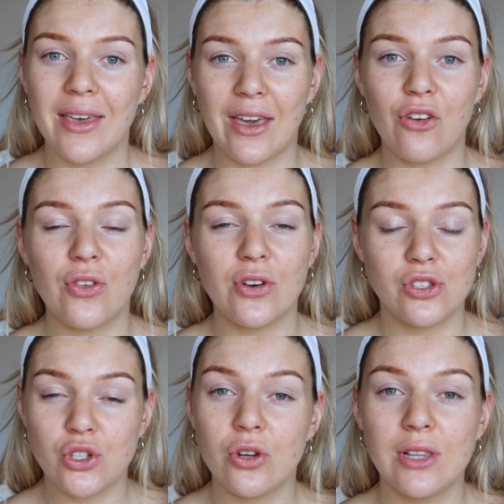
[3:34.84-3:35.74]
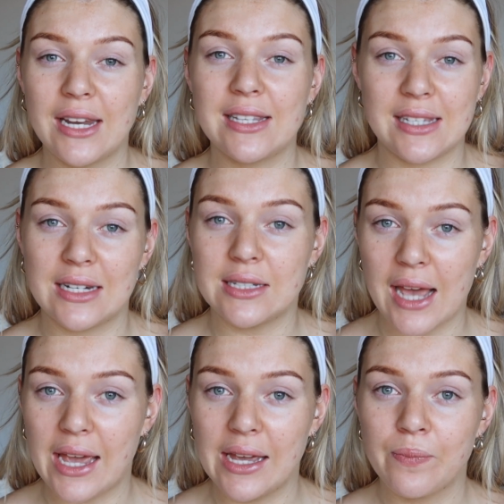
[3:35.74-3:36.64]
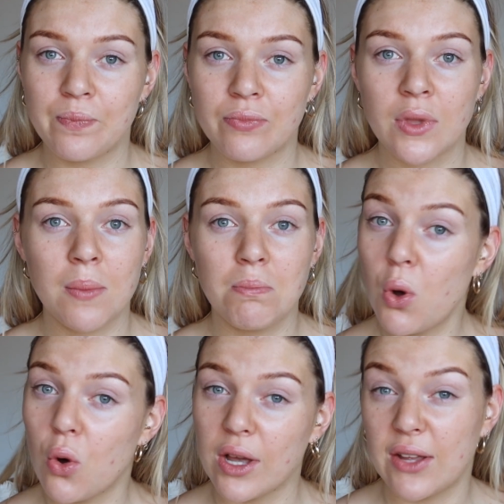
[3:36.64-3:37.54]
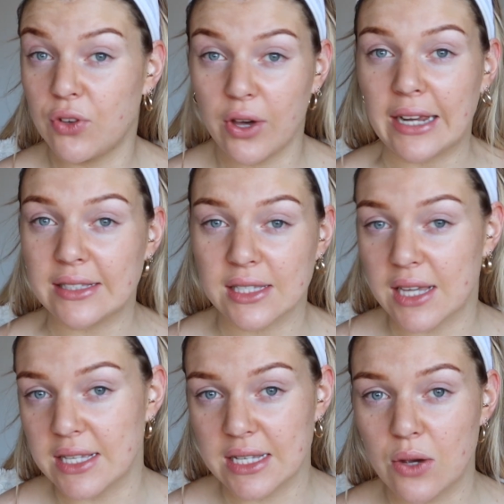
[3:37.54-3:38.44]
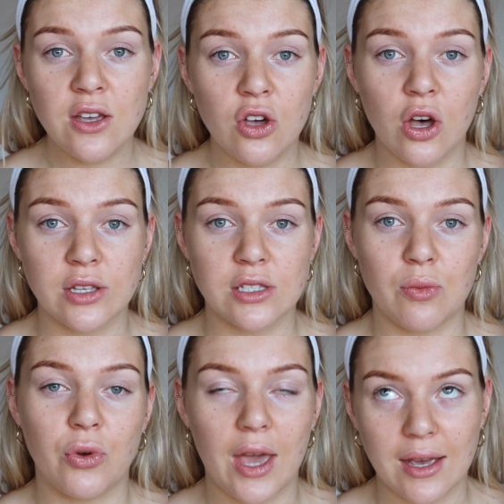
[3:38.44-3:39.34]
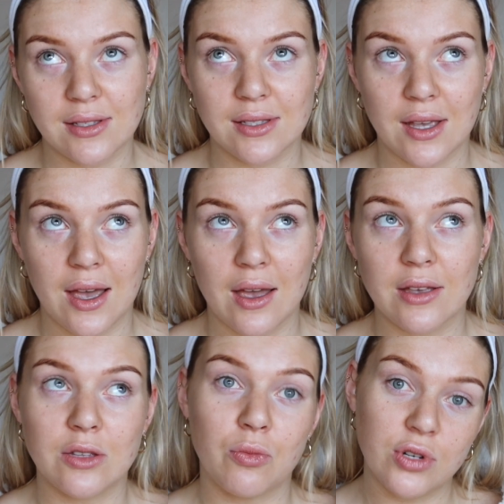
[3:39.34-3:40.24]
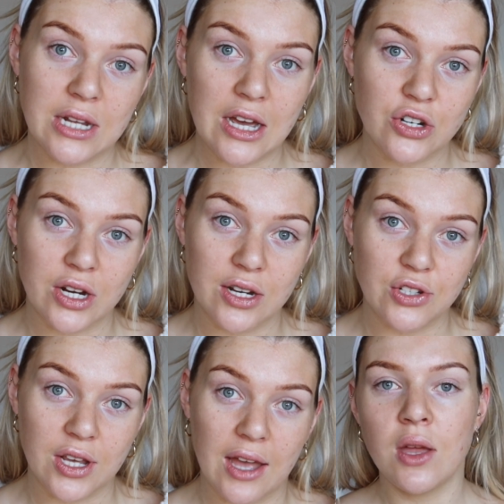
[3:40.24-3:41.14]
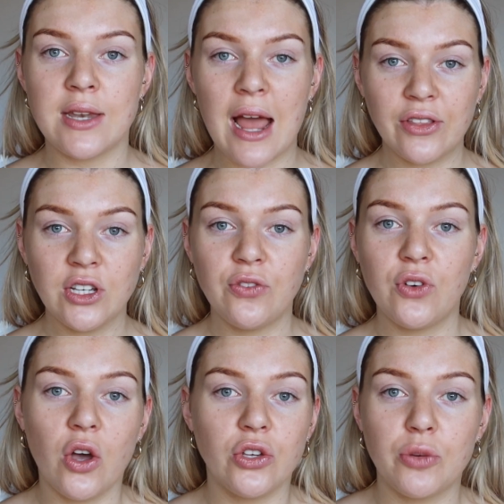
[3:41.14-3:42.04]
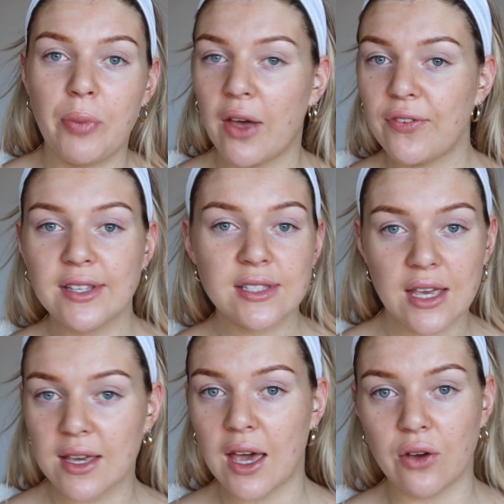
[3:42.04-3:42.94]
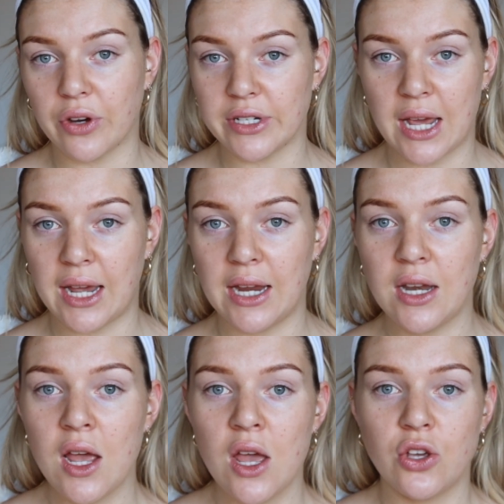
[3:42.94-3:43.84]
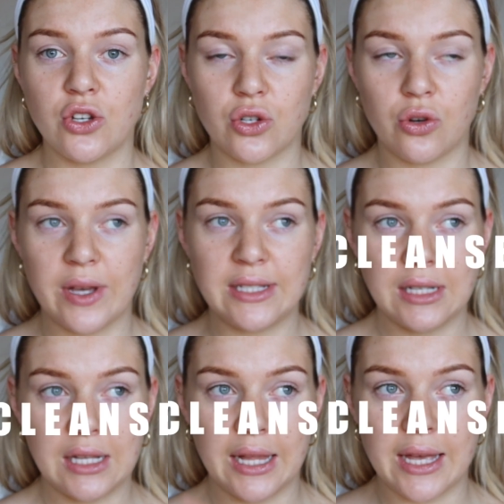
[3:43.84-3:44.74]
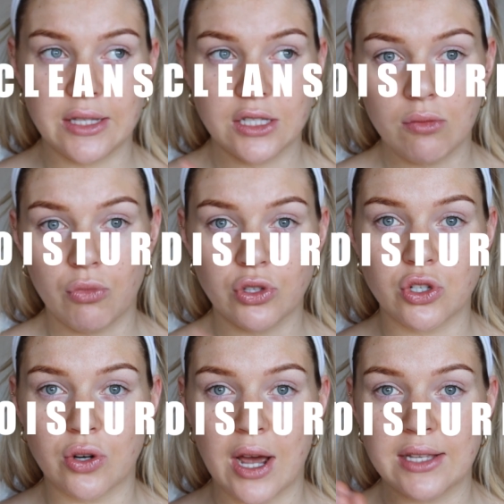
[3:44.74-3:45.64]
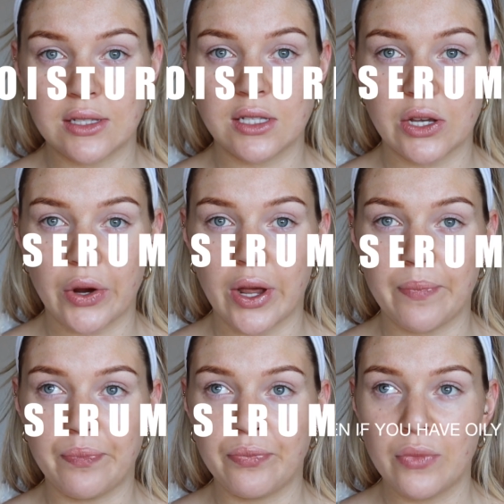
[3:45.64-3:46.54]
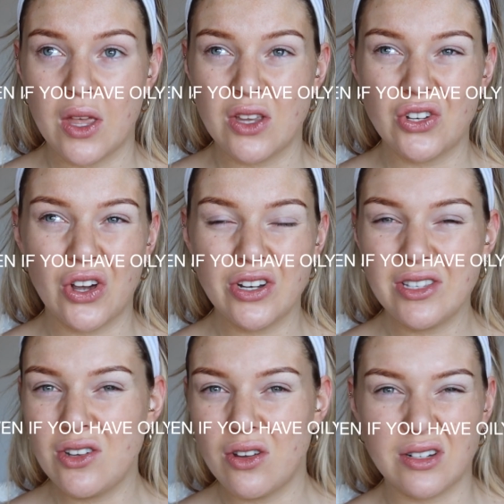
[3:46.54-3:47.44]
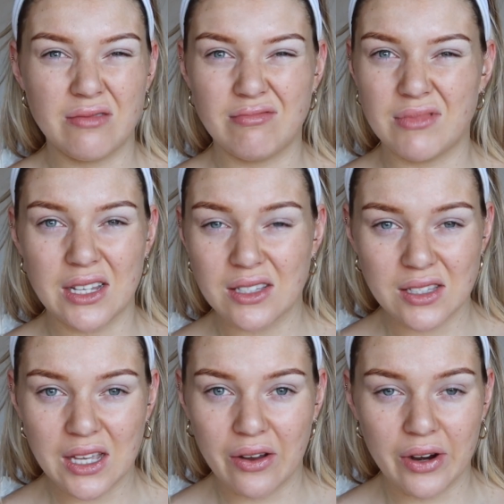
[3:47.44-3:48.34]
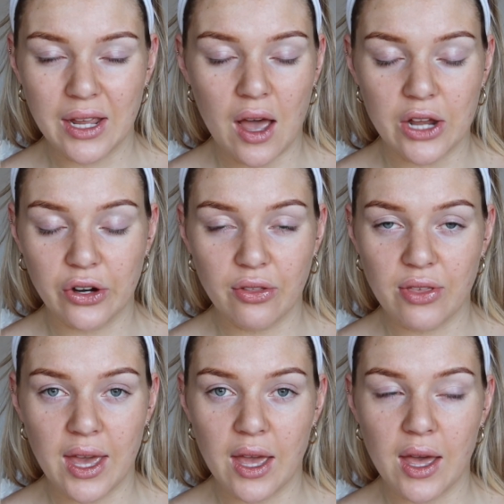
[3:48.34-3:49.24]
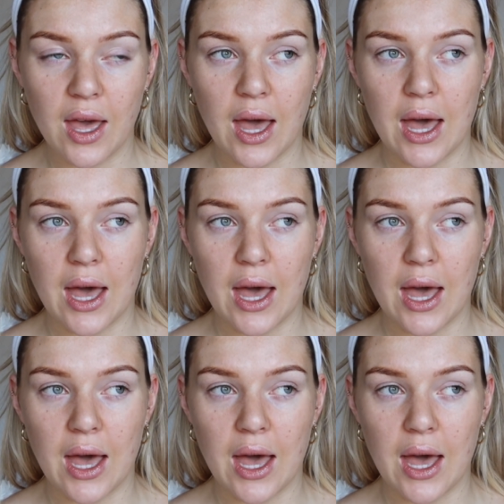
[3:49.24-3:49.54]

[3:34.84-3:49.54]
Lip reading: get those 2 liters in a day. More if you're exercising, because the more you exercise, the more dehydrated you get. Now that you've got your perfect skincare routine, you should always cleanse, moisturize, serum. Toner's not necessary, I don't think.